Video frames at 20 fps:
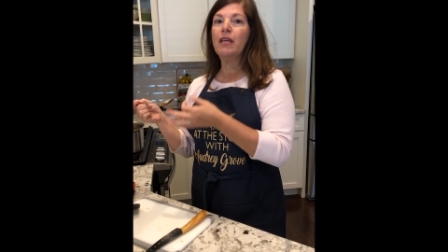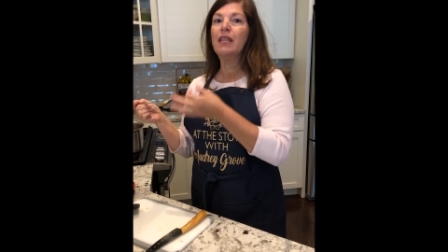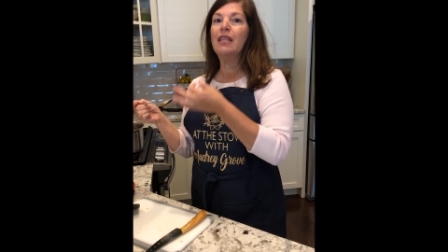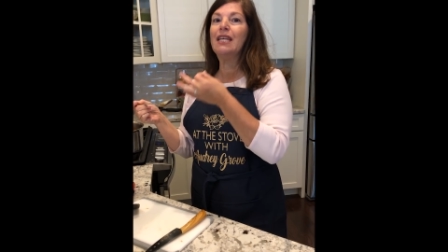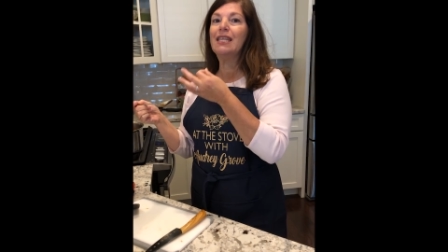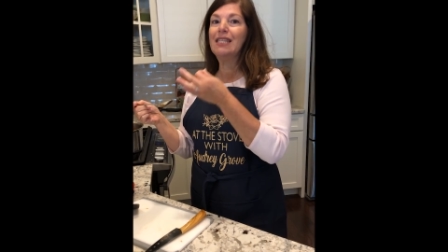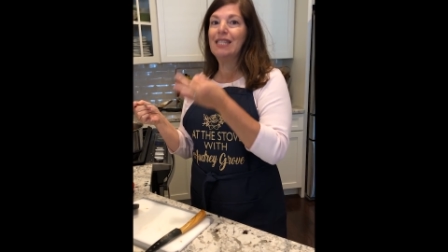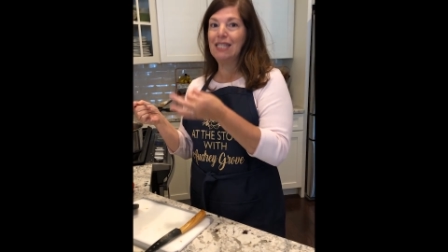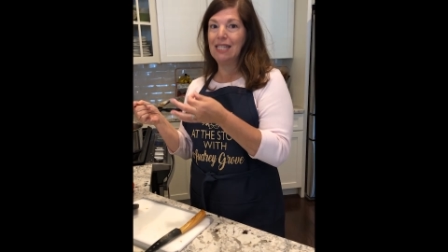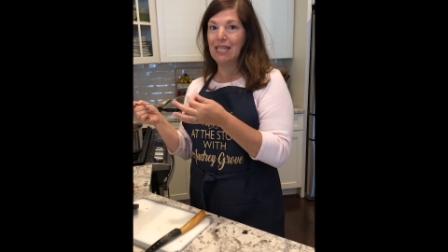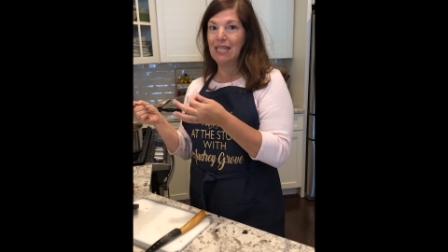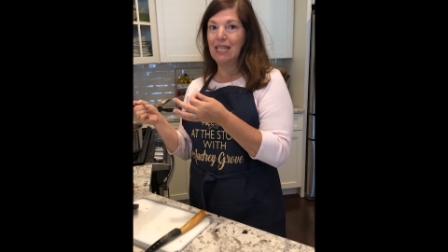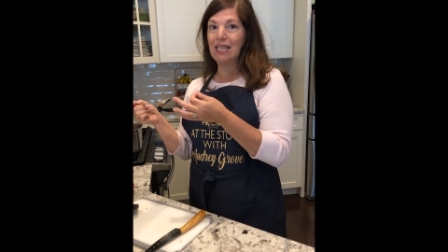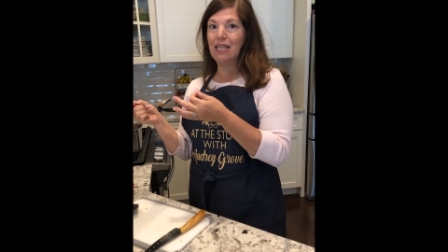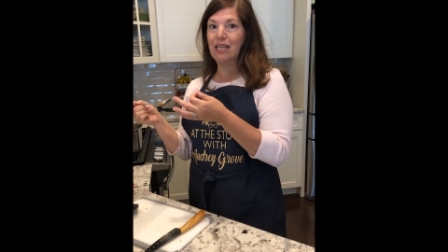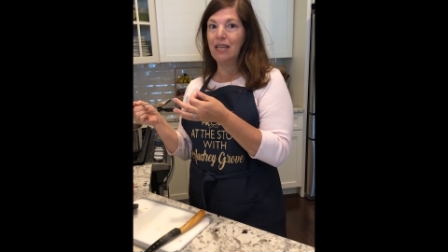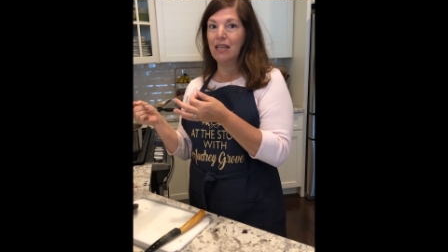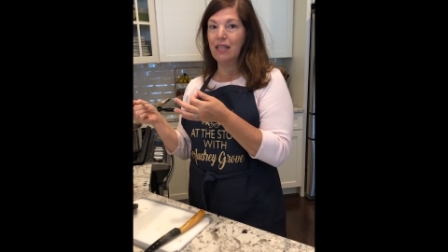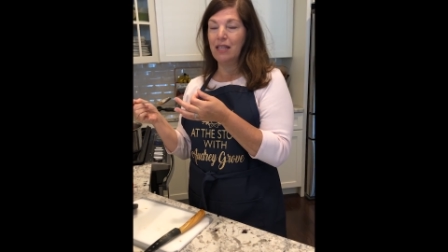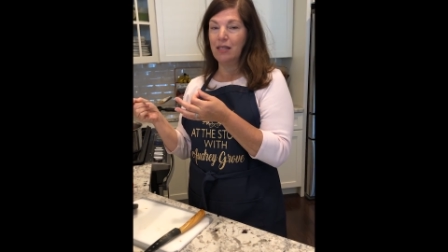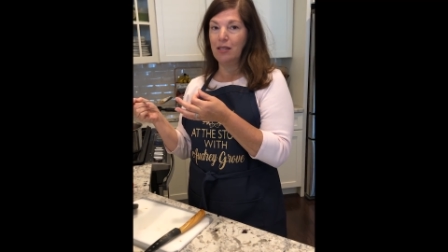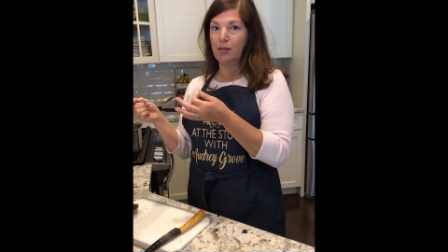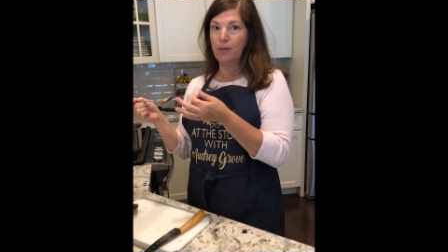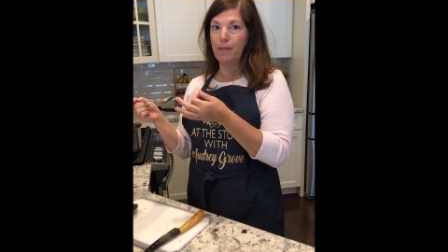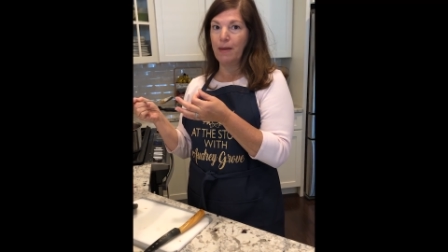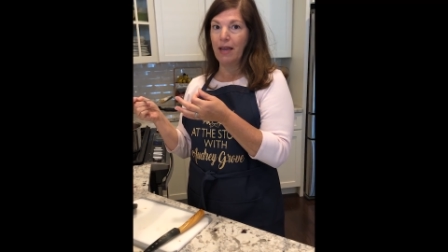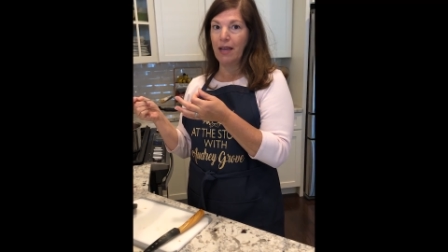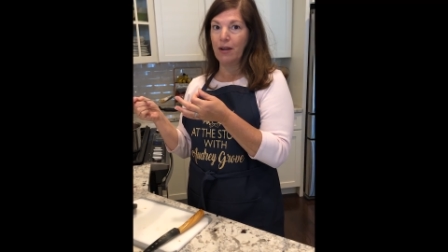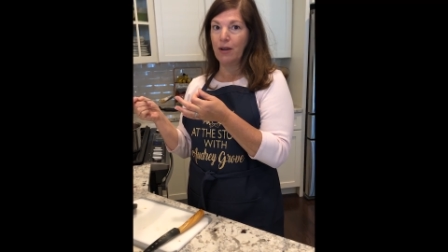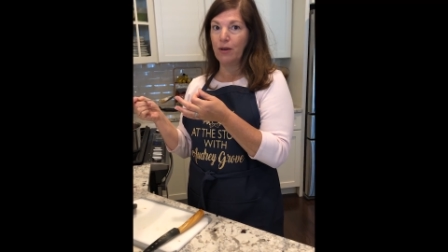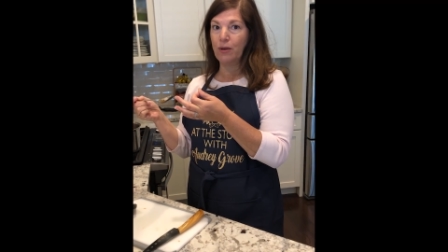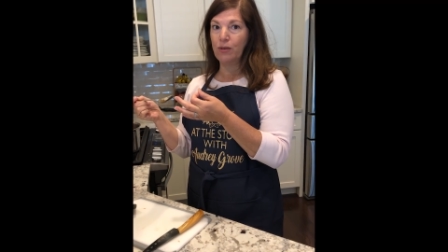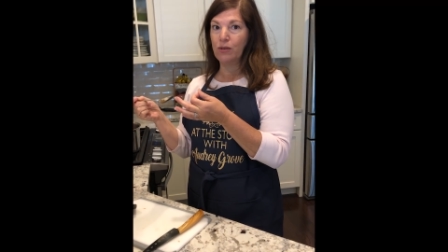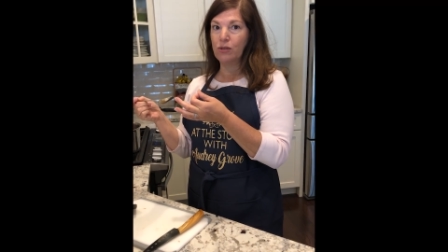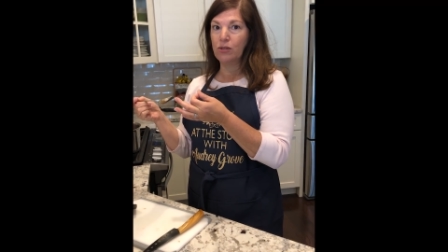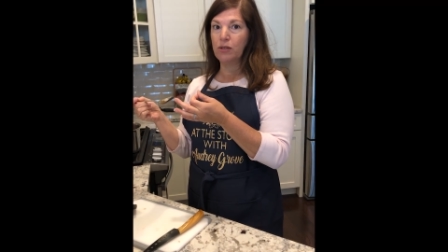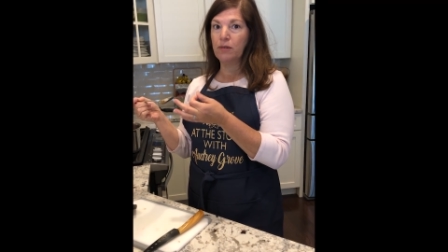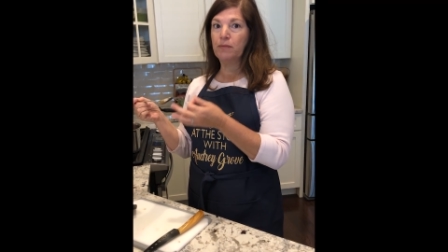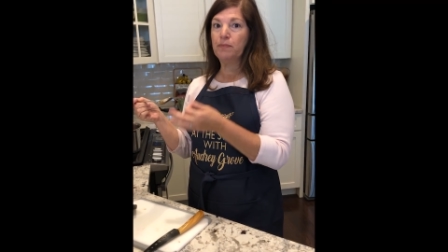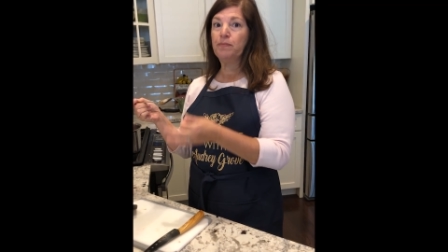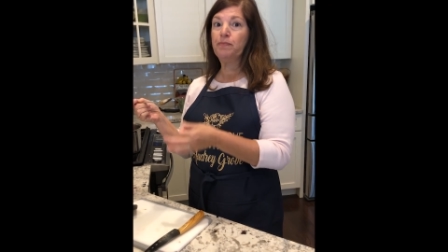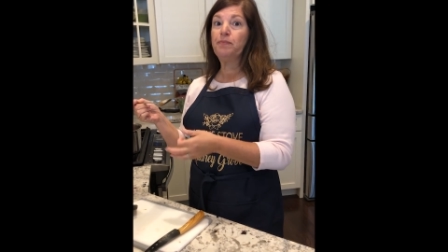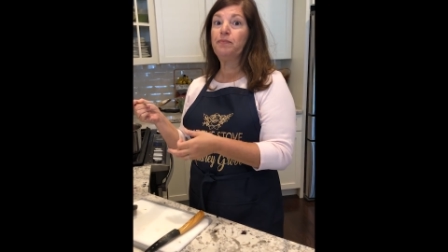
the acidity of the tomatoes,